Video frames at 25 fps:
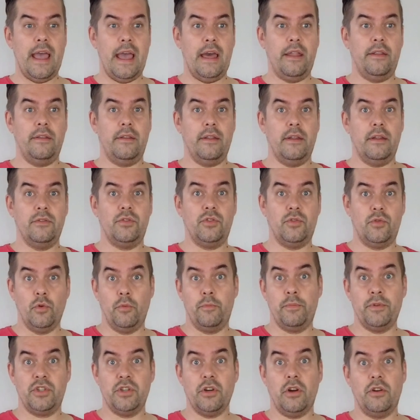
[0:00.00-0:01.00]
and the
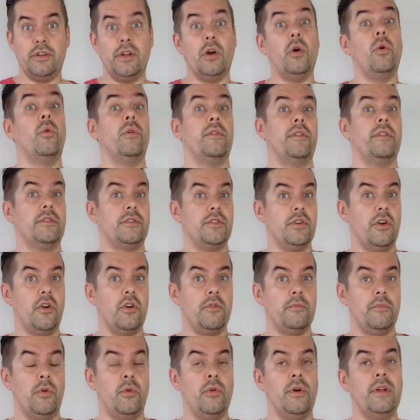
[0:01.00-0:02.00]
supercharger or the
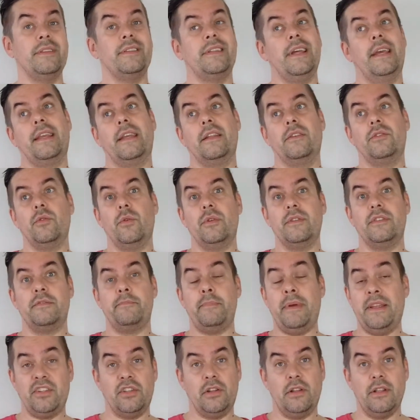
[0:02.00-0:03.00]
turbo and take it to a
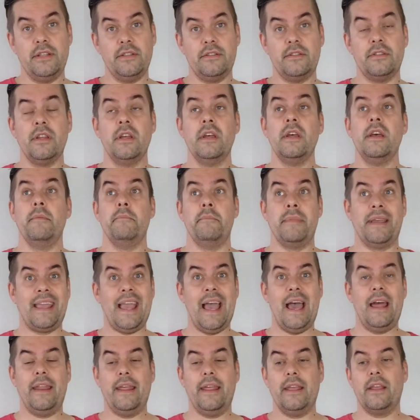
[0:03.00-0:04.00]
specialist
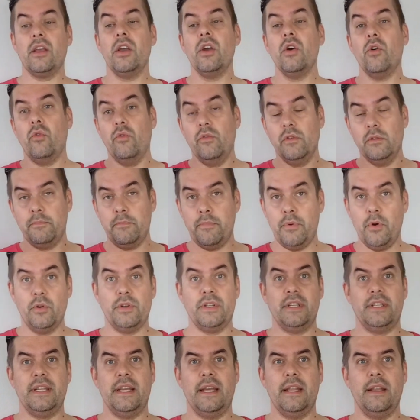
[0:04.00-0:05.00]
mechanic who will
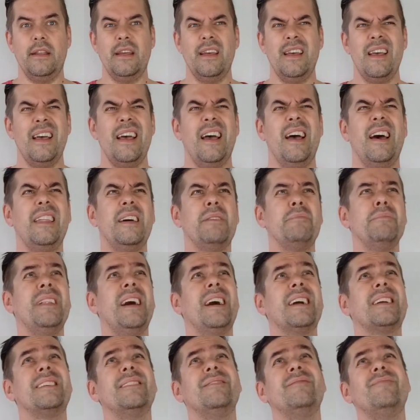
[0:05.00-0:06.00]
put it in. And I'm
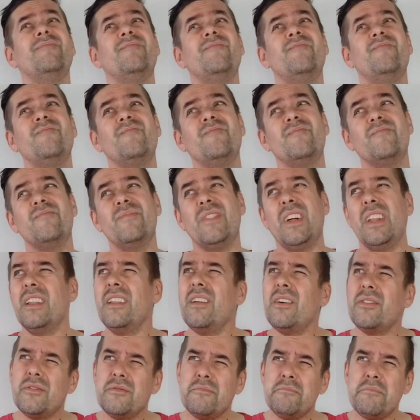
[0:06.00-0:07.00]
like, a
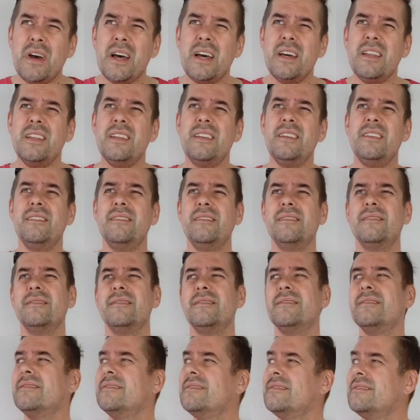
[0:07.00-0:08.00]
lot of money.
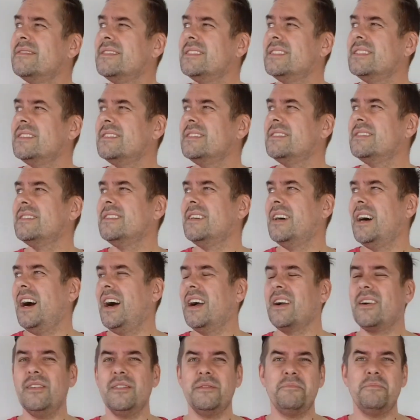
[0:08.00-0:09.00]

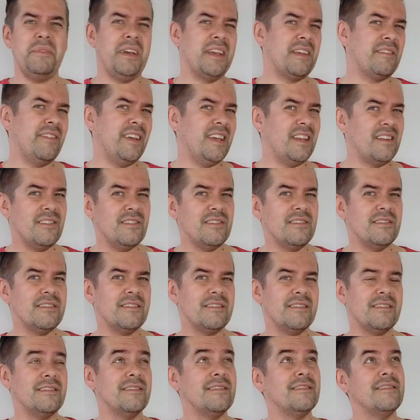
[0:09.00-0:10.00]
I can't make
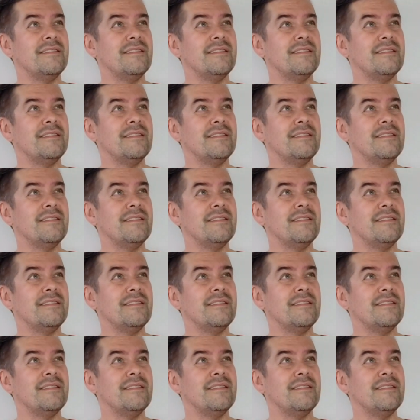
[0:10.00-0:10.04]
videos.